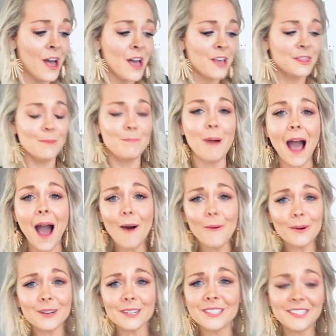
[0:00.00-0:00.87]
the power
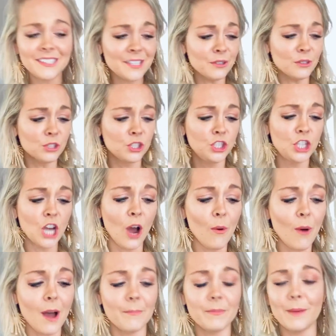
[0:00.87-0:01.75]
to still show
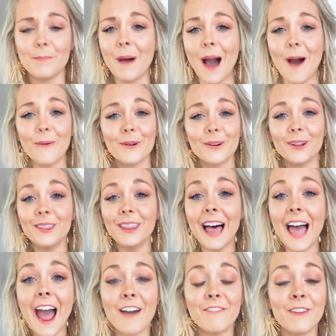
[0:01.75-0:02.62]
up, the power to
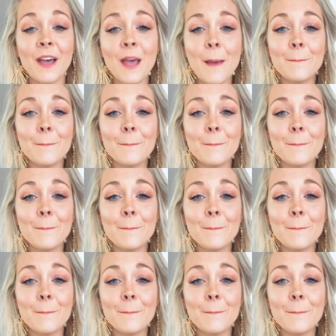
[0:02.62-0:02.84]
laugh